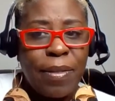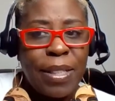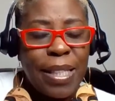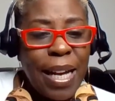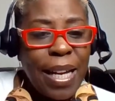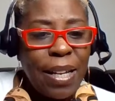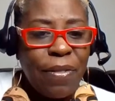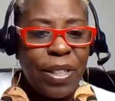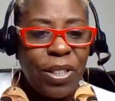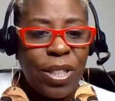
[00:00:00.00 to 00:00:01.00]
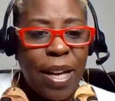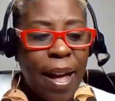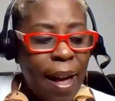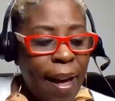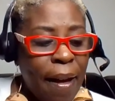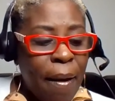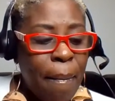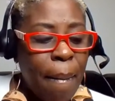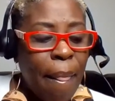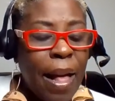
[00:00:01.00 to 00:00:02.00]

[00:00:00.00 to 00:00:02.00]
The second event she had,